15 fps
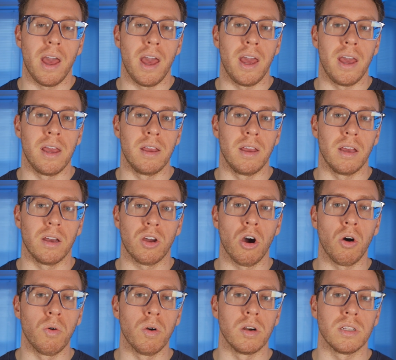a
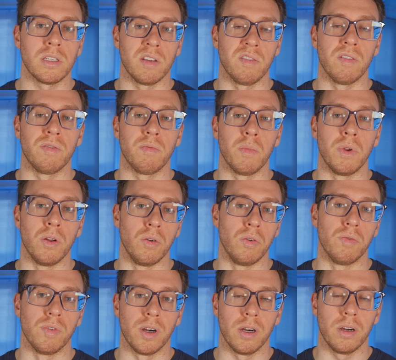coercive maneuver.
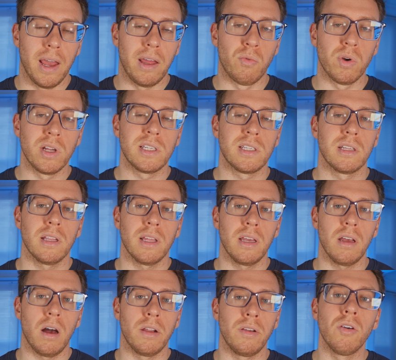And recently,
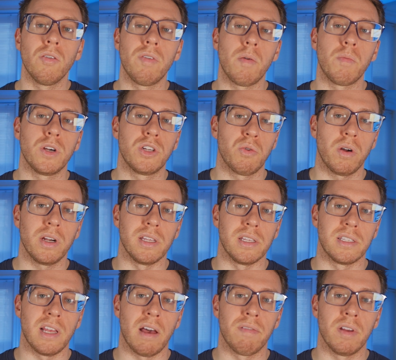on November
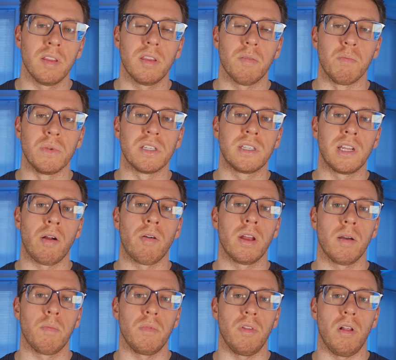twenty-seventh, Mysterium